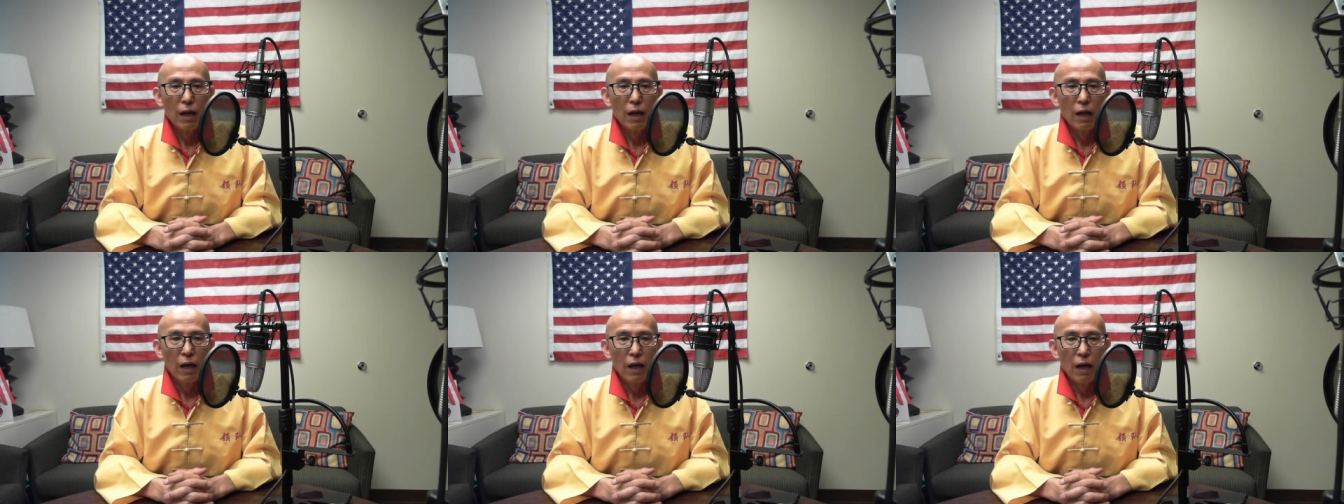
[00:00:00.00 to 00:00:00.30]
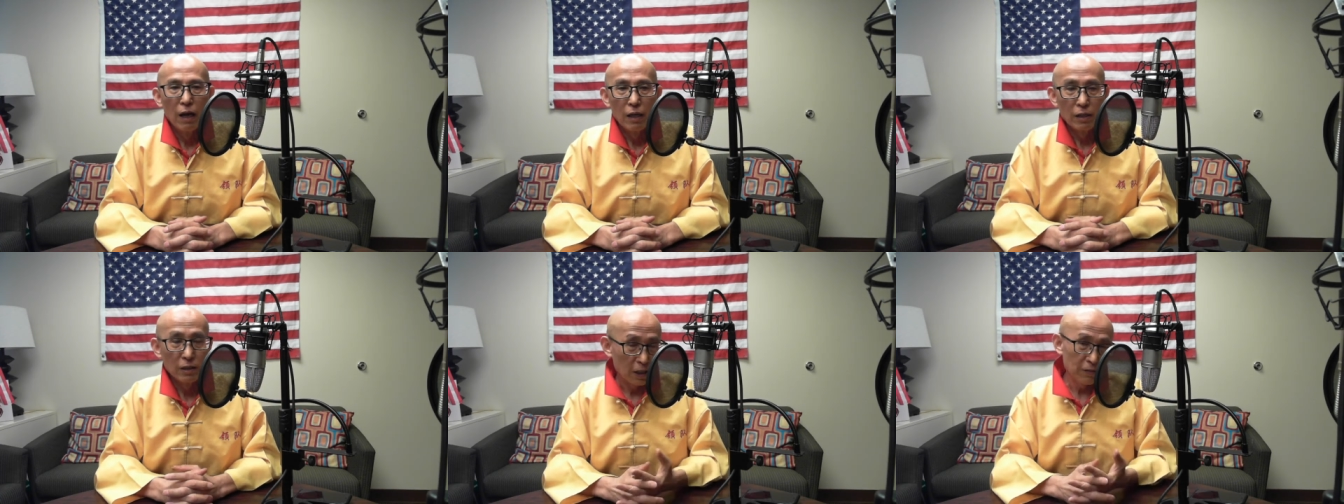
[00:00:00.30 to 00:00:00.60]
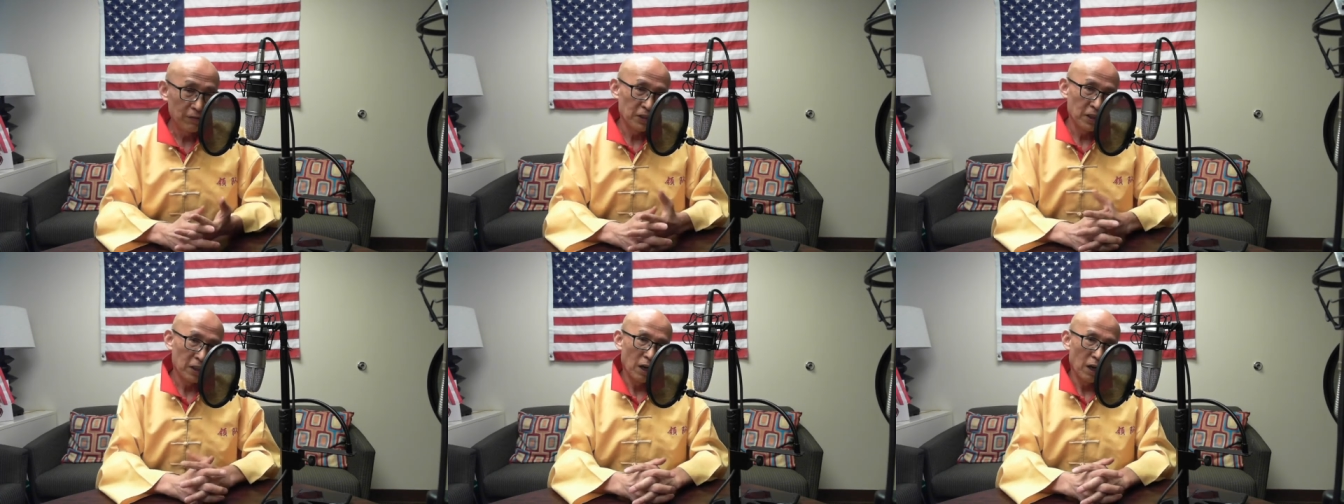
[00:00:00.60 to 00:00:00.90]
and she
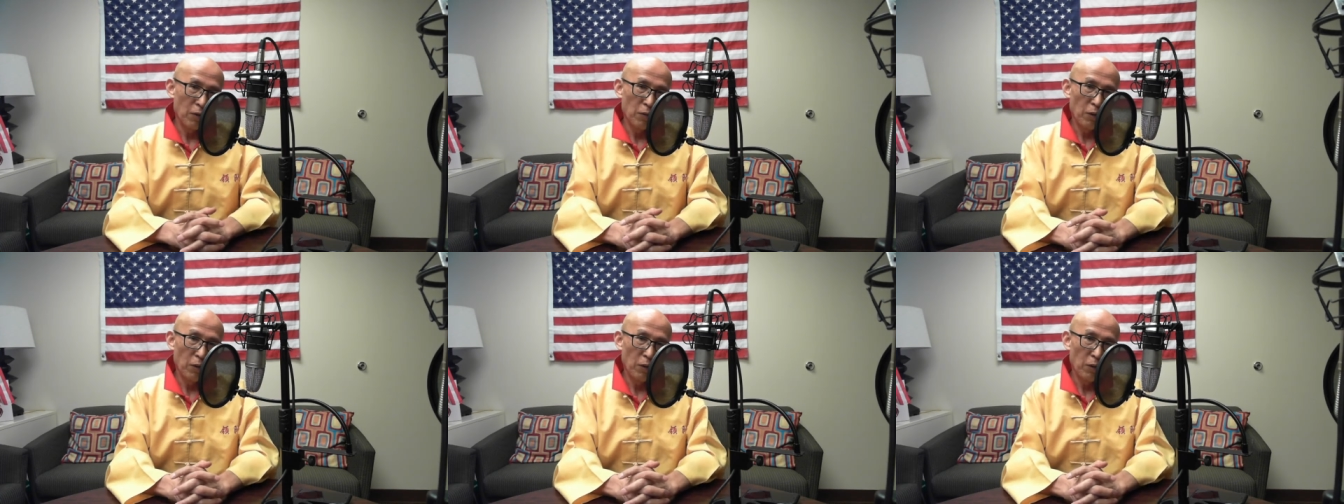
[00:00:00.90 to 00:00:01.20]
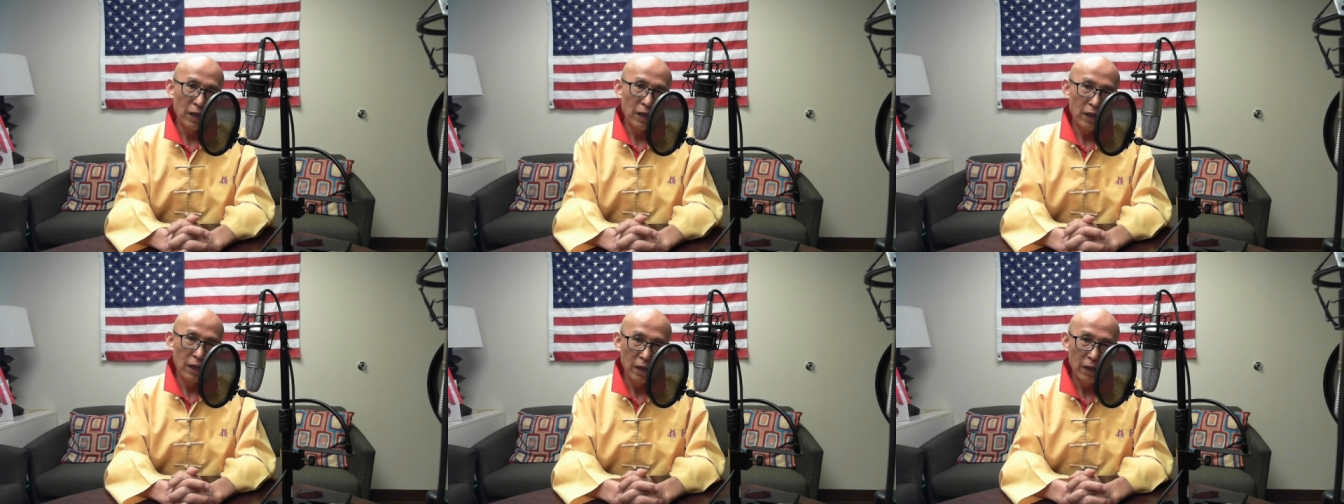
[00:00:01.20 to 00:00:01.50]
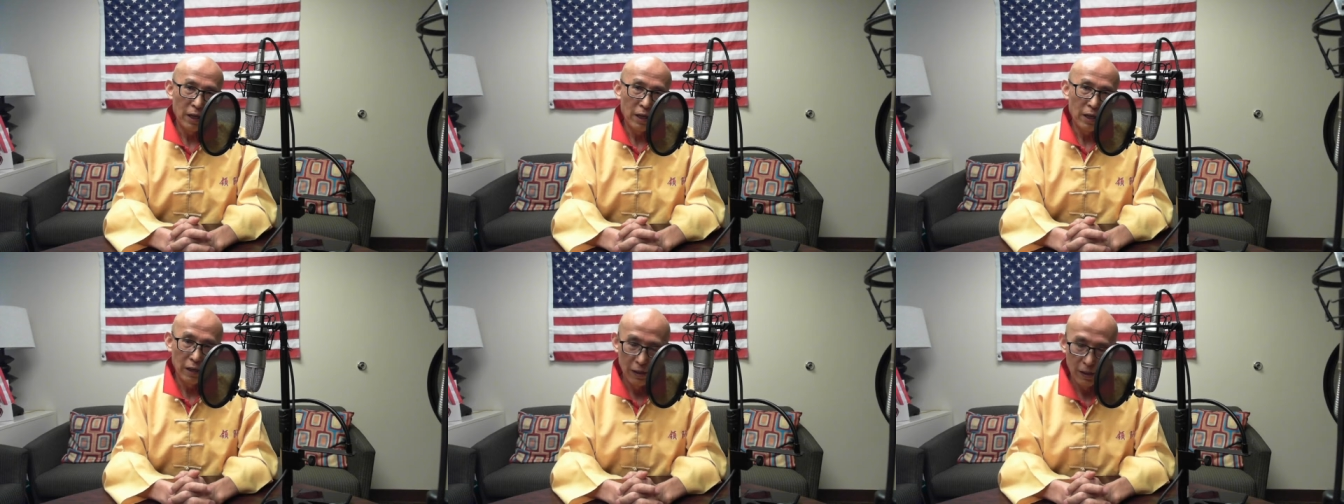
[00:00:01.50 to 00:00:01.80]
lives in Hawaii.
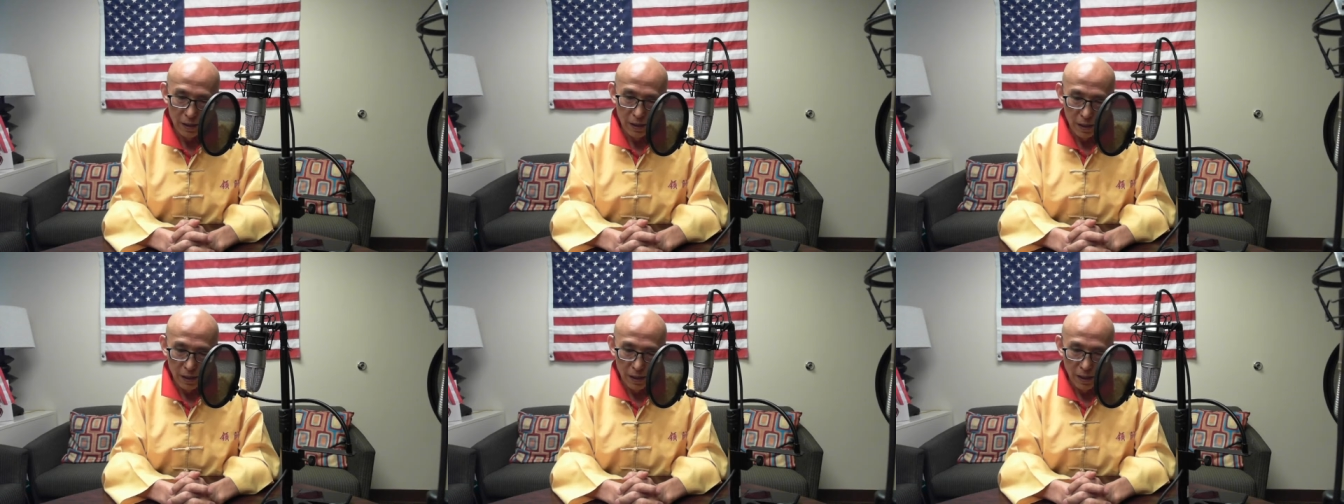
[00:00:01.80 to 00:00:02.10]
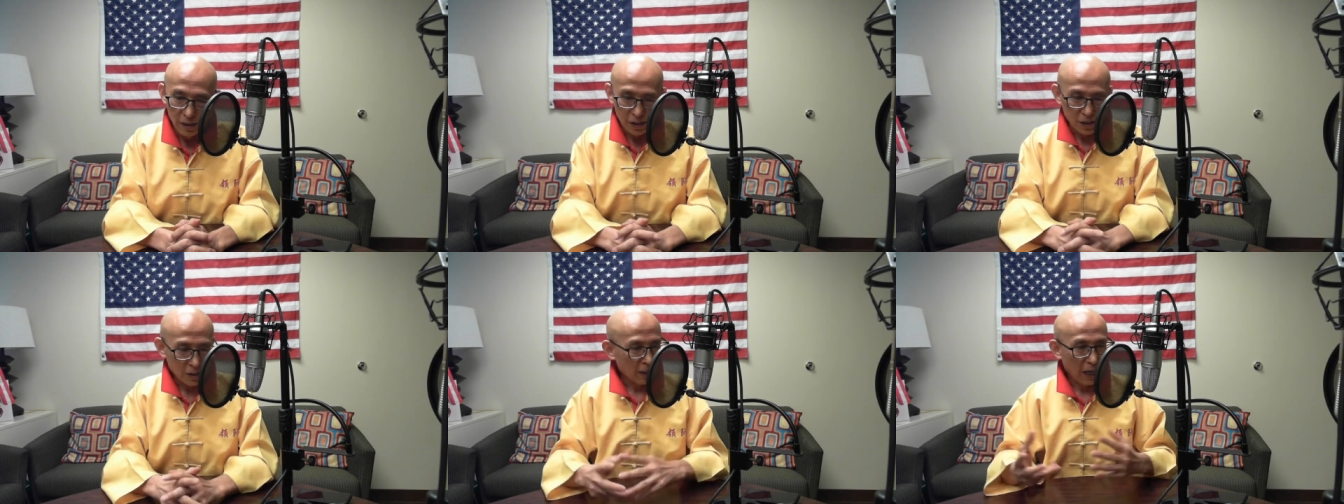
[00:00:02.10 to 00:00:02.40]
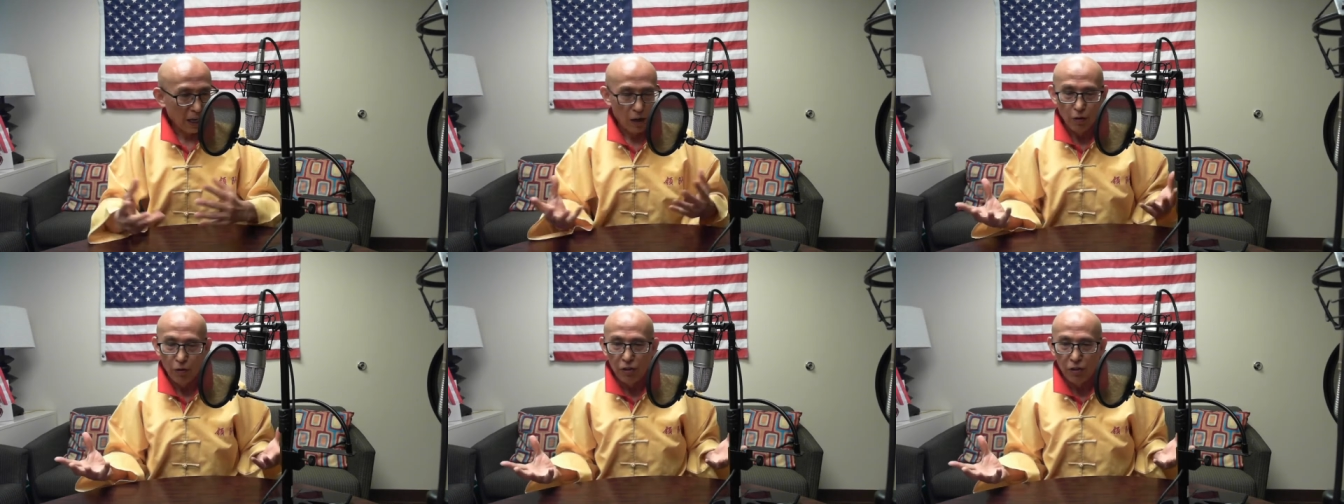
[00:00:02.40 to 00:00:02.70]
And she's
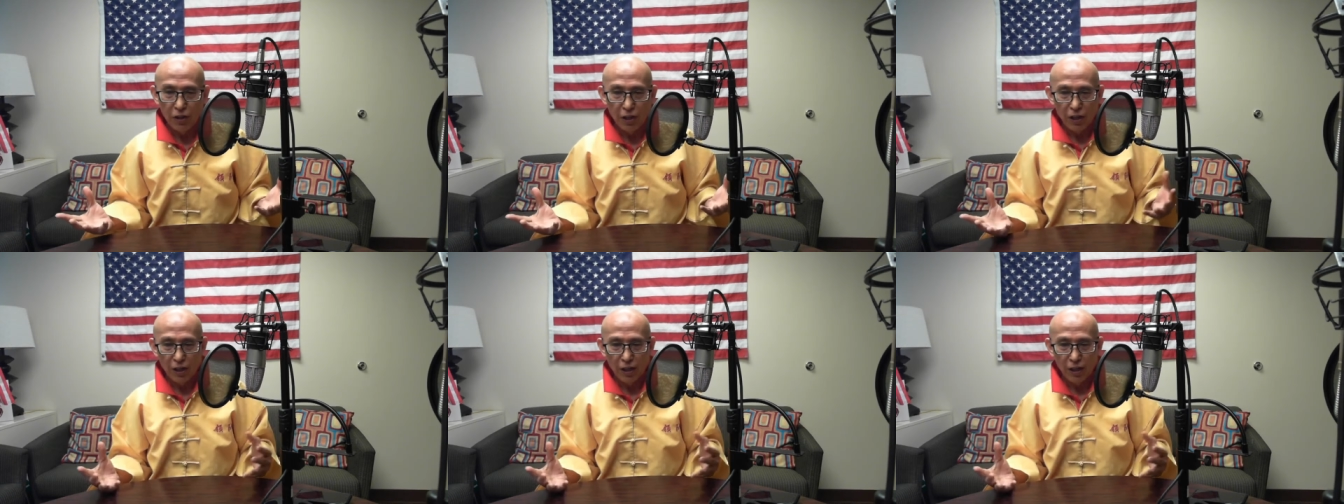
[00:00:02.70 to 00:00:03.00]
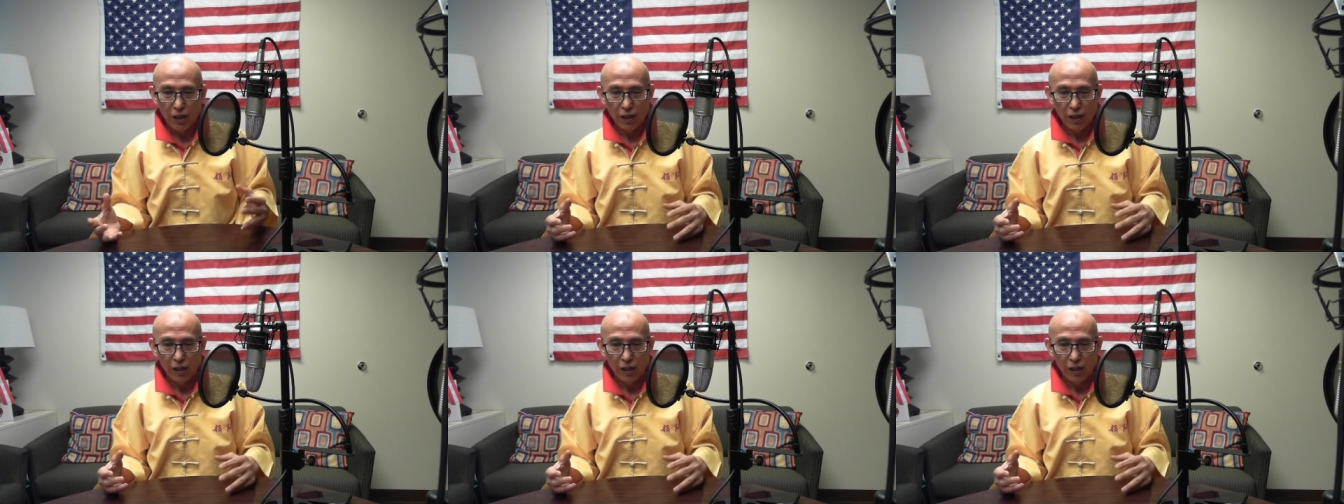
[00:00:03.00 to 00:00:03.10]
healthy,